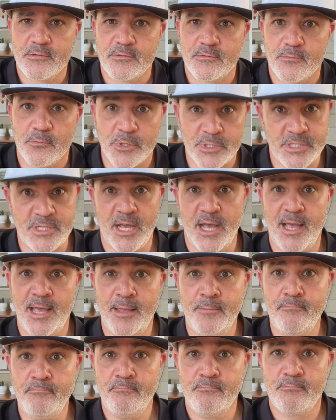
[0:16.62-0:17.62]
What
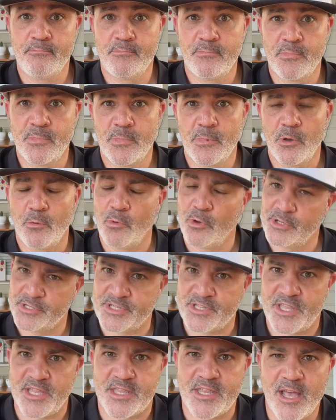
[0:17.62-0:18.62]
time? Well,
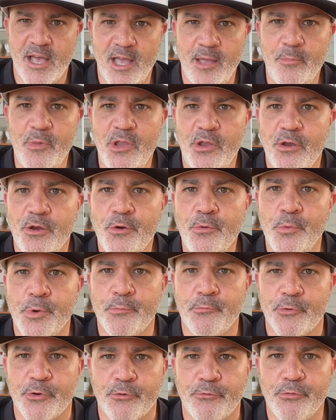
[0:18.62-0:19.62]
it's the time of year
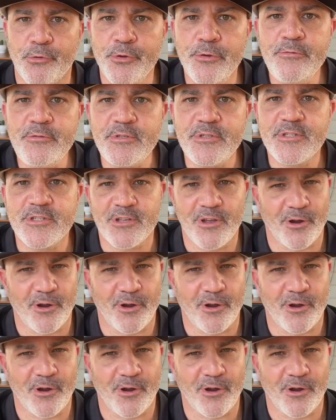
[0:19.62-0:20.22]
when recruits